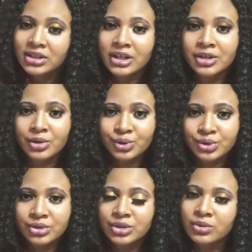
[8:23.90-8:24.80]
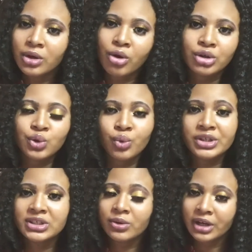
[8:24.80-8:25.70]
and also this one called
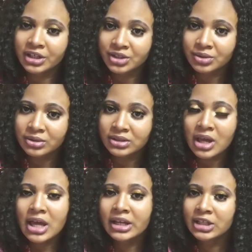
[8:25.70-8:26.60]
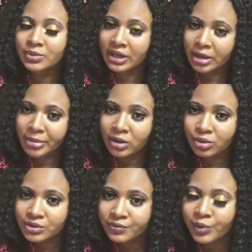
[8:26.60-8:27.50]
Queen's Collections. That's where I get my
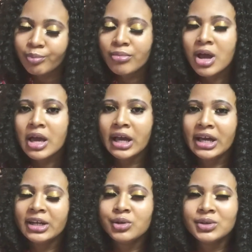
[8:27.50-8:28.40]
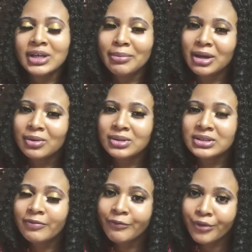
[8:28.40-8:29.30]
clothes from. And I also get my
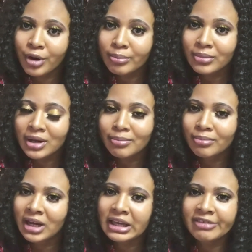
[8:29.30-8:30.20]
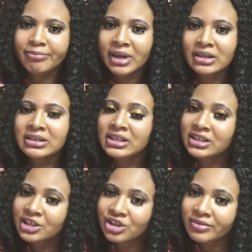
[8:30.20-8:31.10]
clothes from, like, if my sister
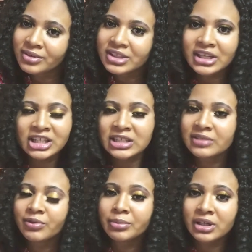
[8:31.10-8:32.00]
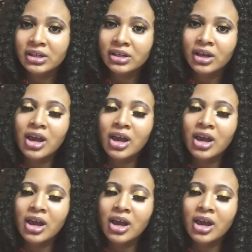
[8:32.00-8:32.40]
travels, she gets it for me,